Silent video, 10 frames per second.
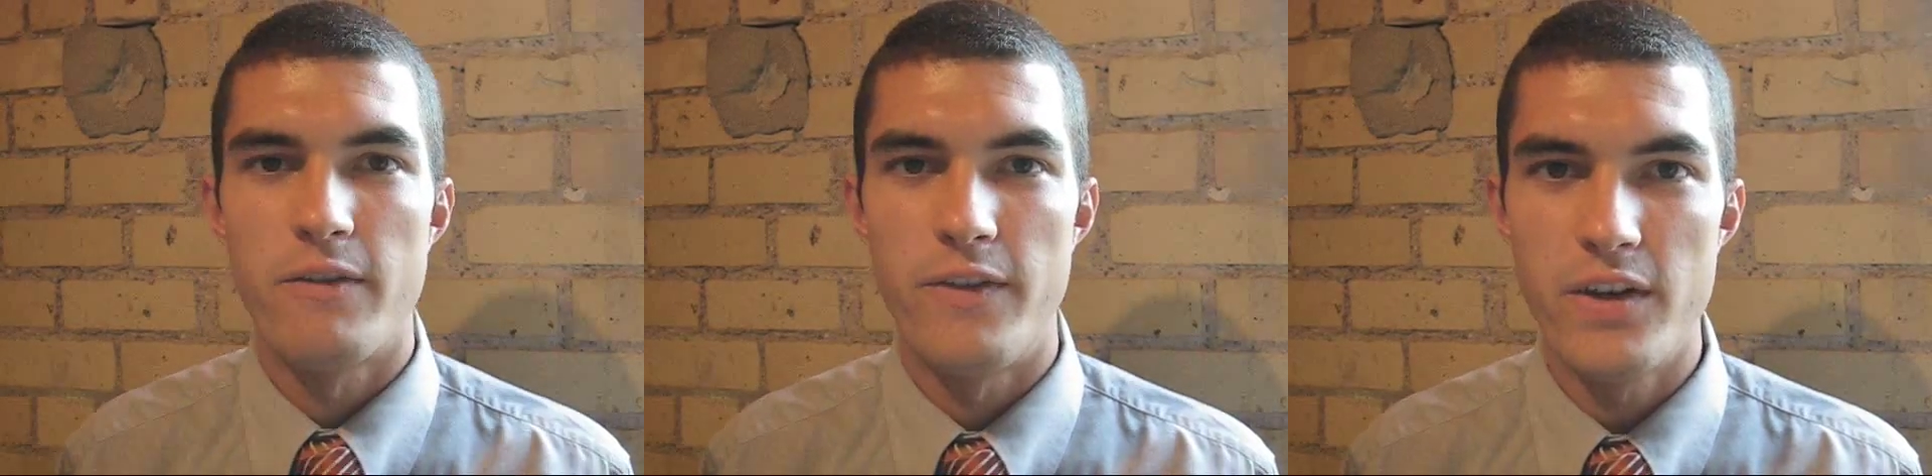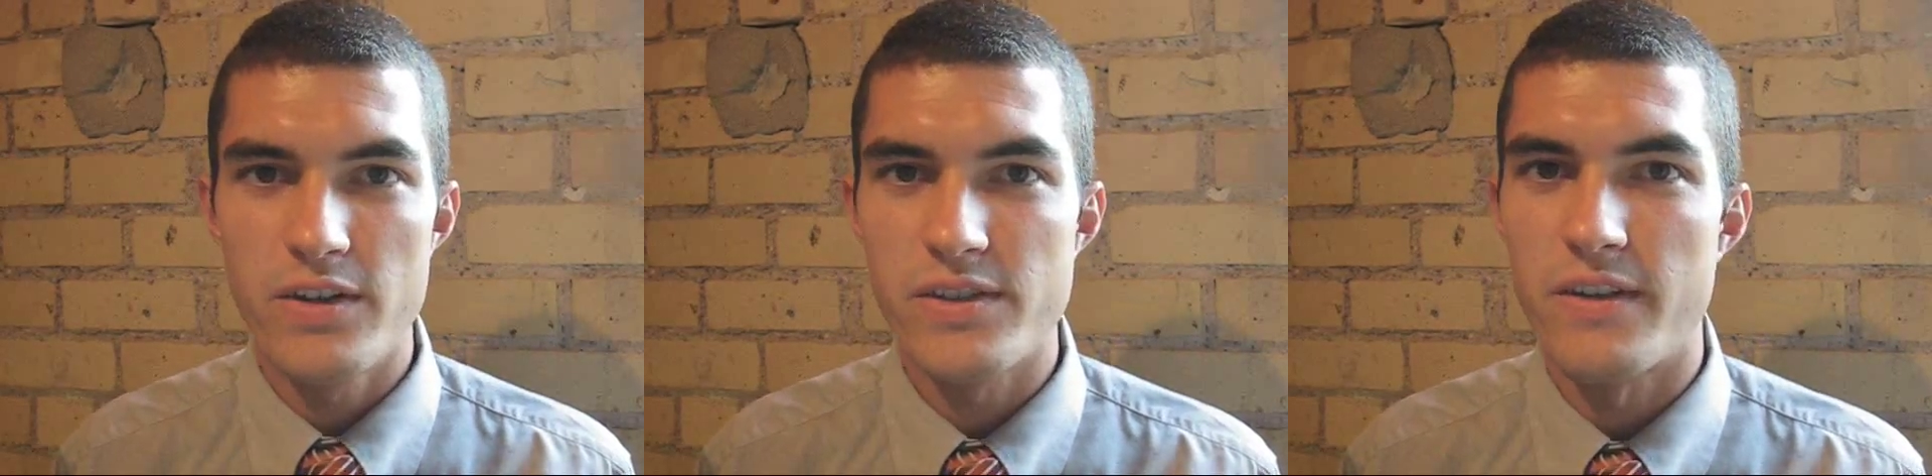
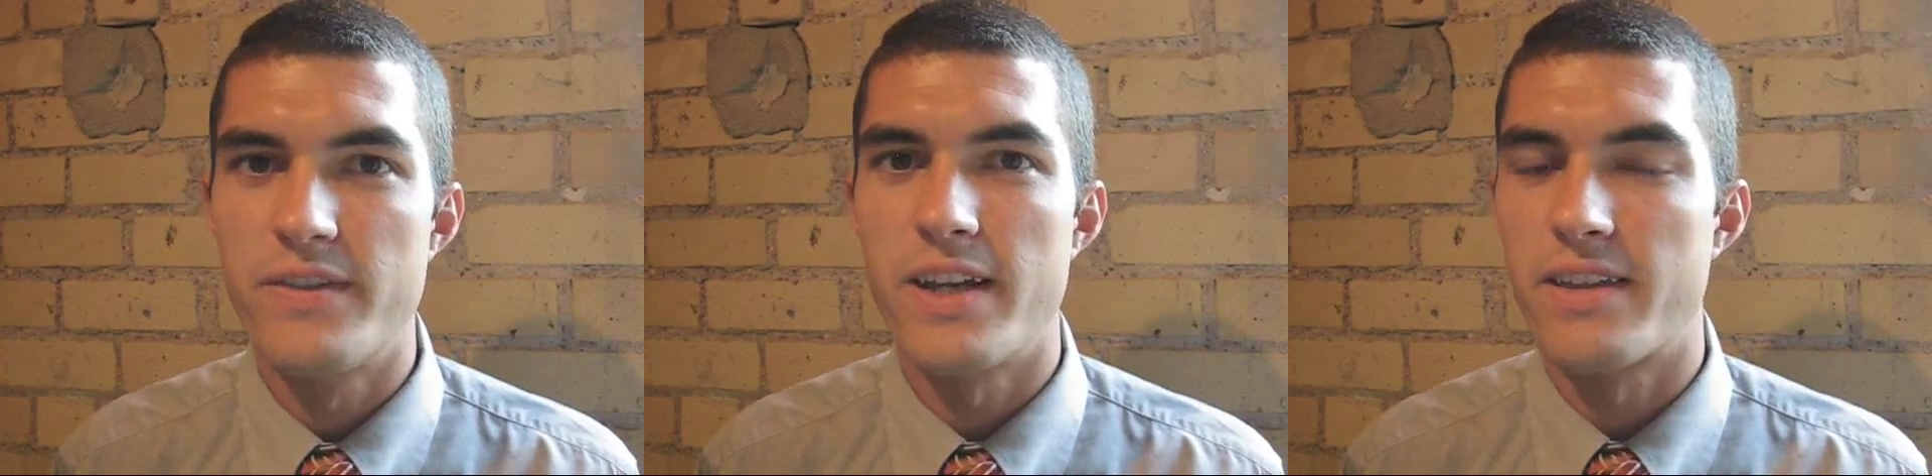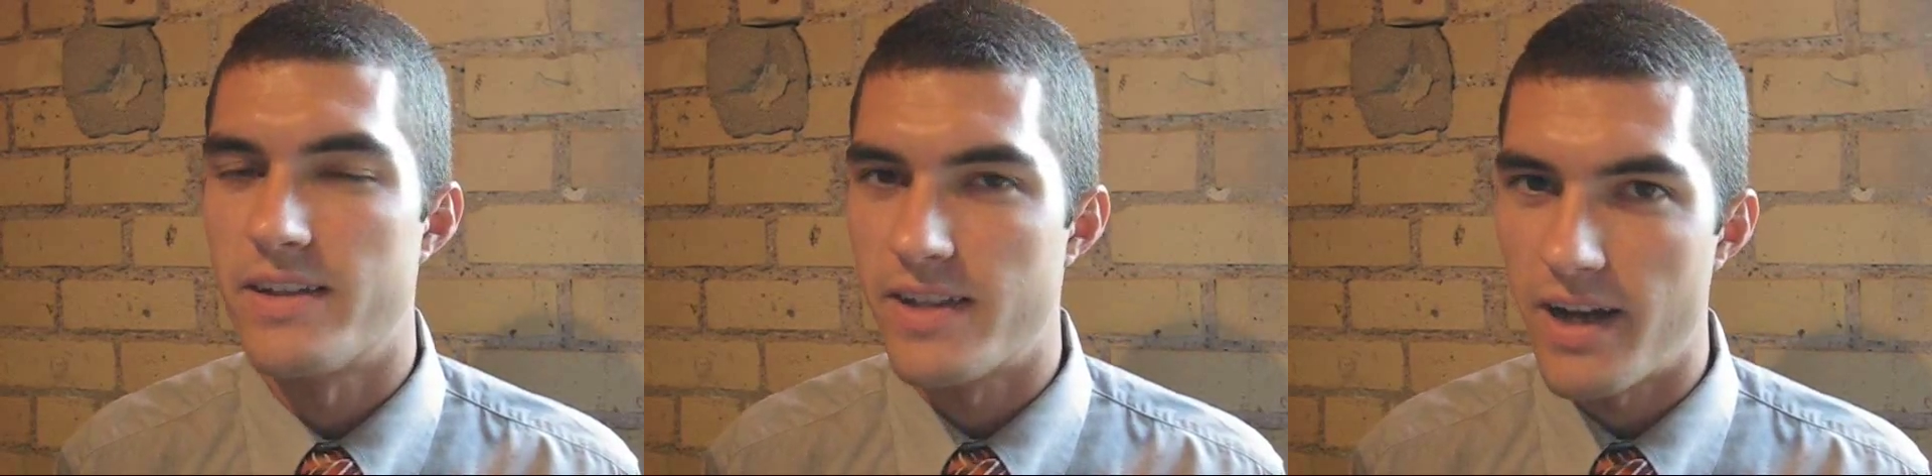Fears of
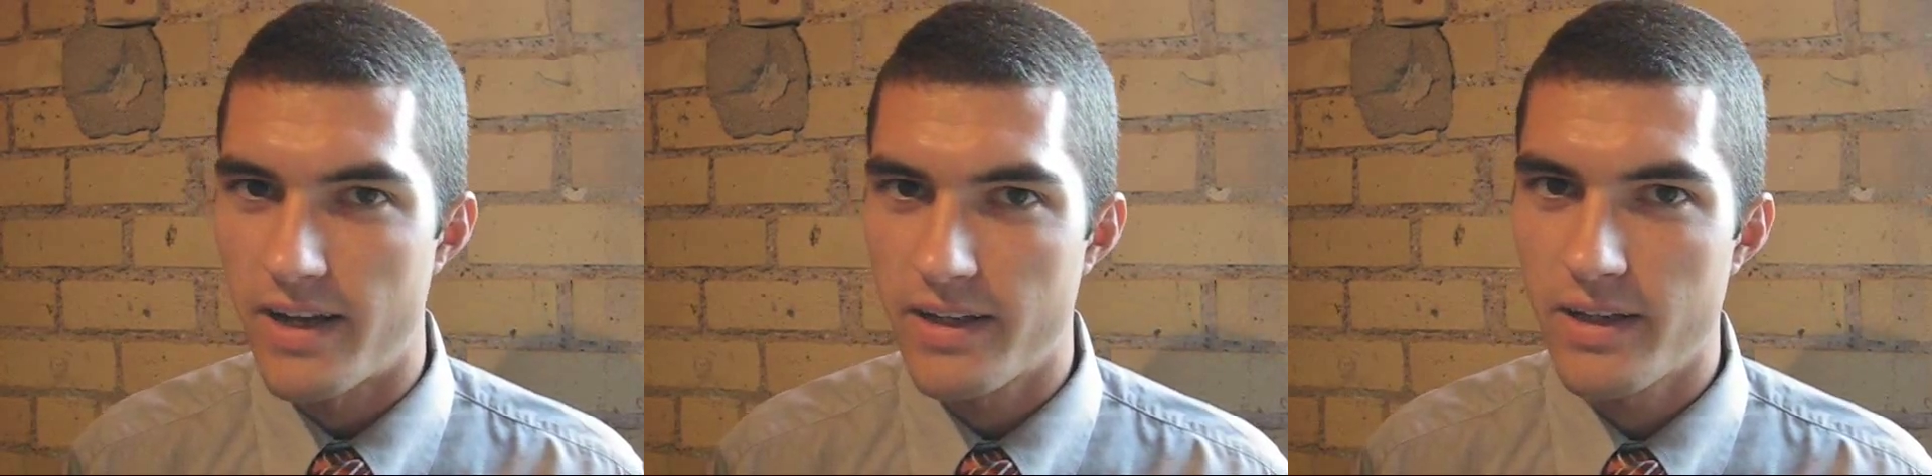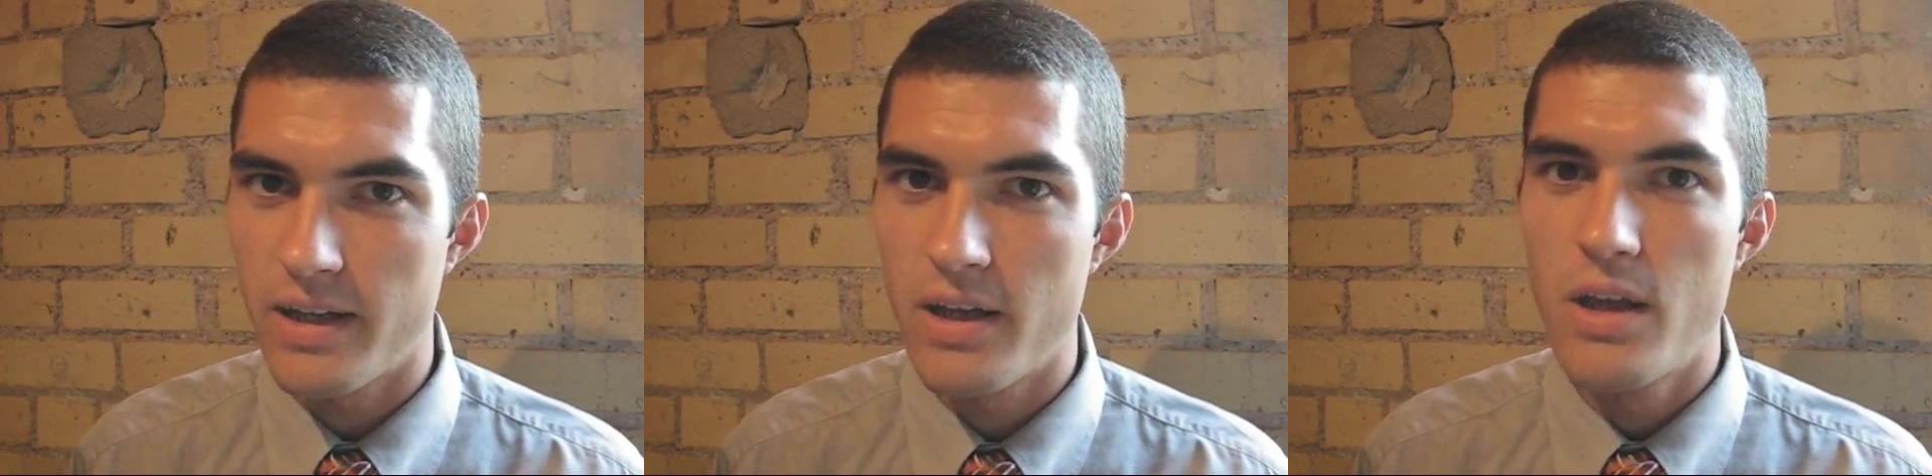death and dying,
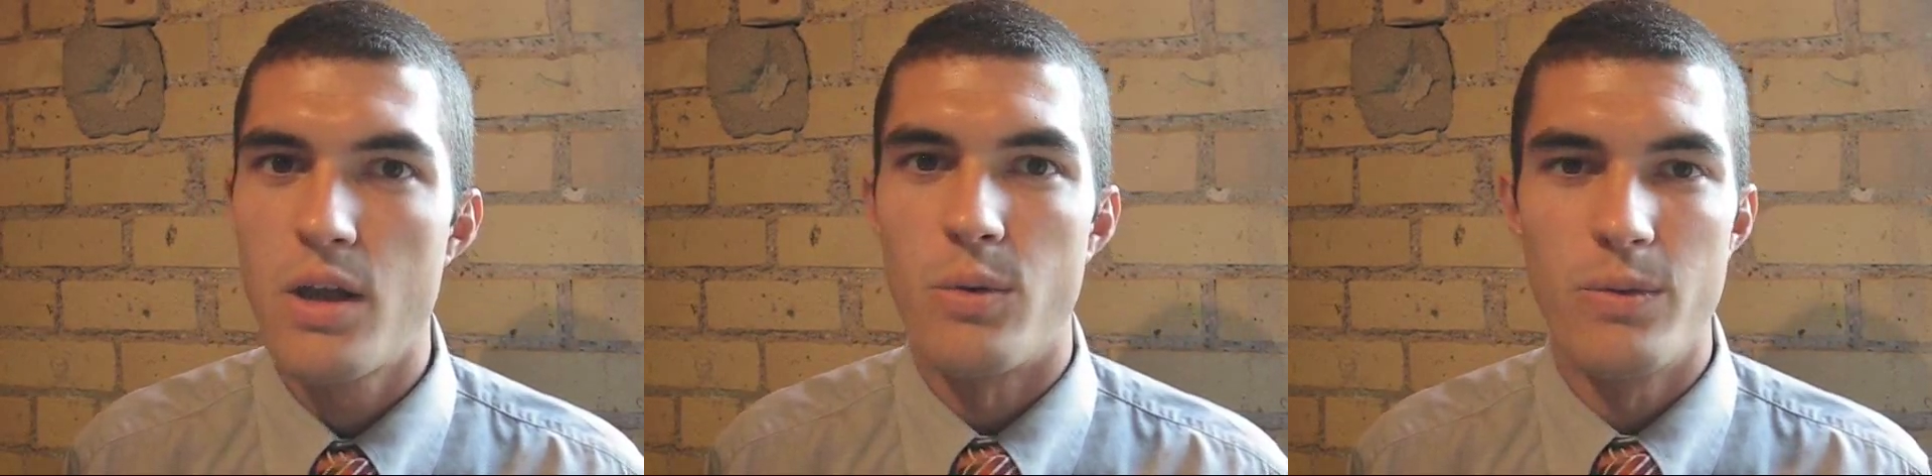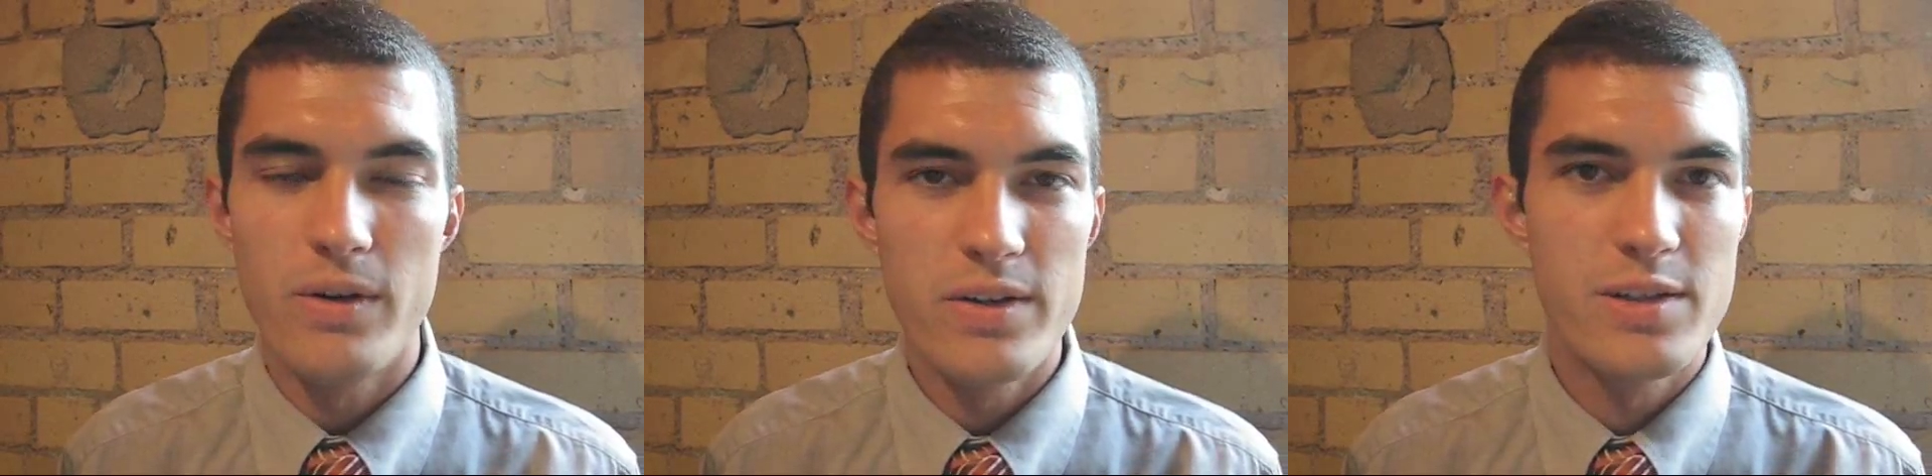
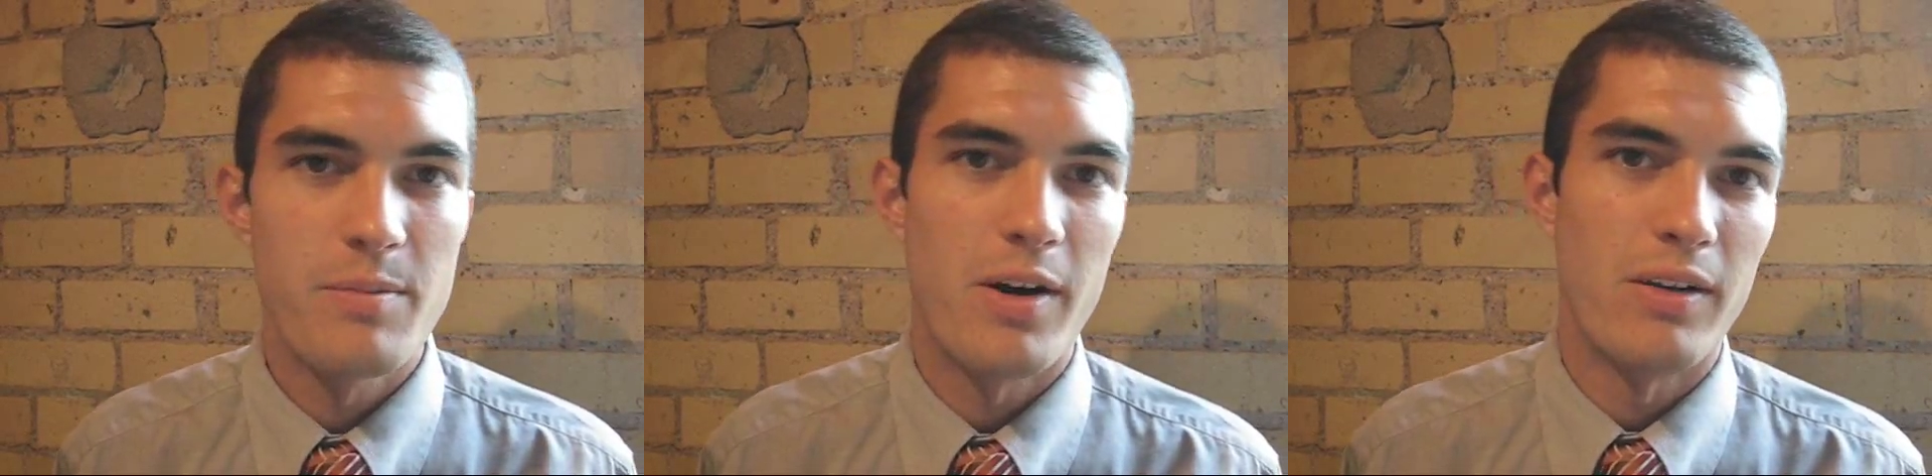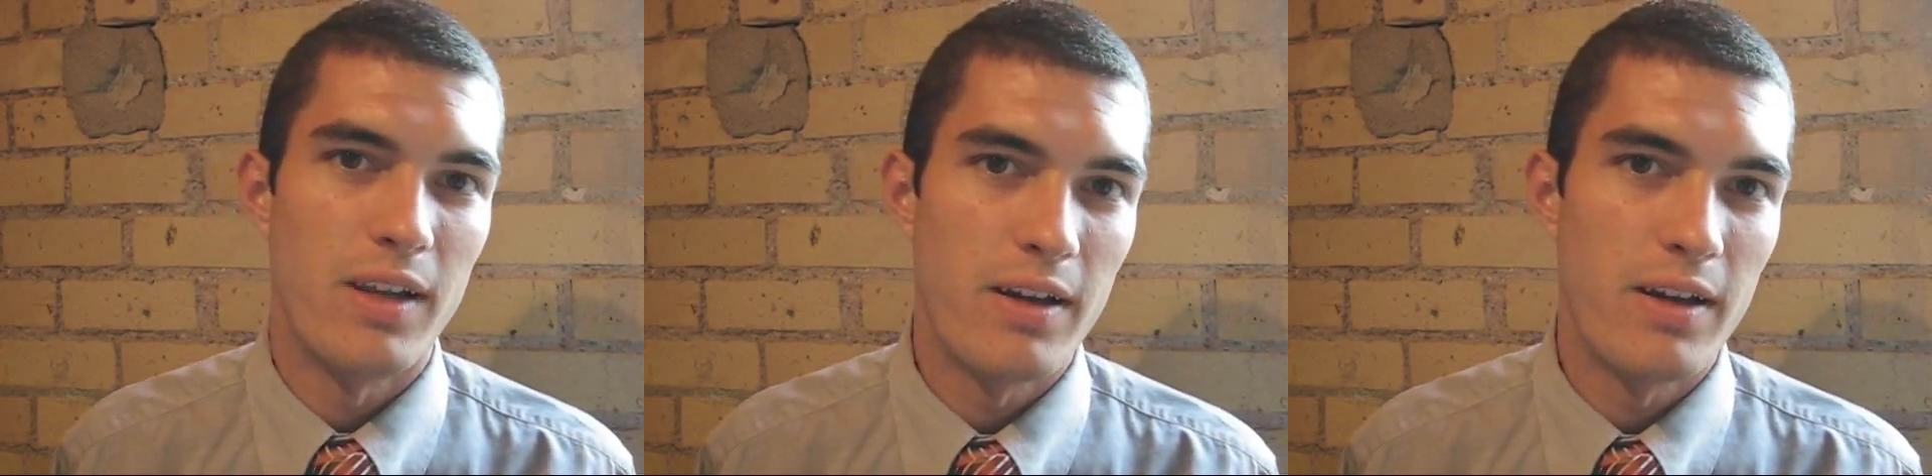worries about